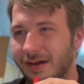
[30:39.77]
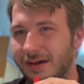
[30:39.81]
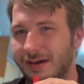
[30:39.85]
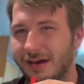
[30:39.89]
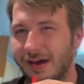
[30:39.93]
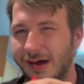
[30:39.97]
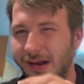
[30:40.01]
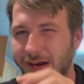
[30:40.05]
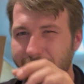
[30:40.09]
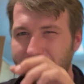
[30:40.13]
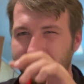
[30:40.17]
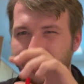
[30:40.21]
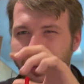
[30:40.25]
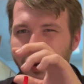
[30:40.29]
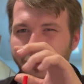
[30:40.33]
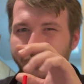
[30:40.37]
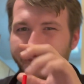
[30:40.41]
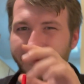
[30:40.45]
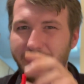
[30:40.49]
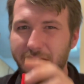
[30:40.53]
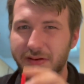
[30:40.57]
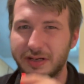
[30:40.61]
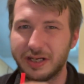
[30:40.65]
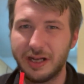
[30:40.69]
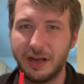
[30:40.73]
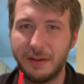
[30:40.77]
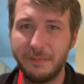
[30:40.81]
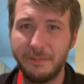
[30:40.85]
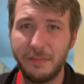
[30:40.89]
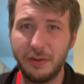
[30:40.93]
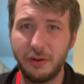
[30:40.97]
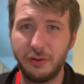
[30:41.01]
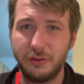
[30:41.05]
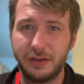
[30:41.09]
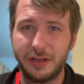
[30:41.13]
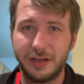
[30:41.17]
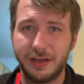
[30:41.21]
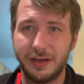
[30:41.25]
I don't even know if I was in the
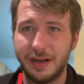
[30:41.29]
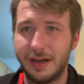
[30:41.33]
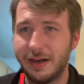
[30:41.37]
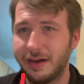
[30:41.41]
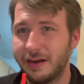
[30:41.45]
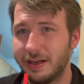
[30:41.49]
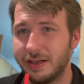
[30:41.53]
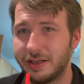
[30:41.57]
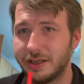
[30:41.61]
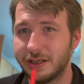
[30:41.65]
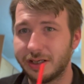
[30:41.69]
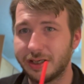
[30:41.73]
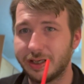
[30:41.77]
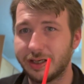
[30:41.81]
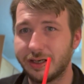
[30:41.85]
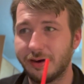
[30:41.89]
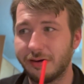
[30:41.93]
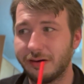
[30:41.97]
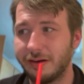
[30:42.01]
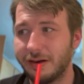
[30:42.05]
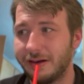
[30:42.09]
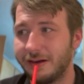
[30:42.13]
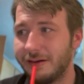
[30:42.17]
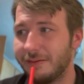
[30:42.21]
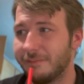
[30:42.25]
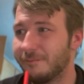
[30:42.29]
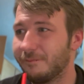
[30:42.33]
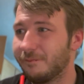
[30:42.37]
mood tonight. I just started.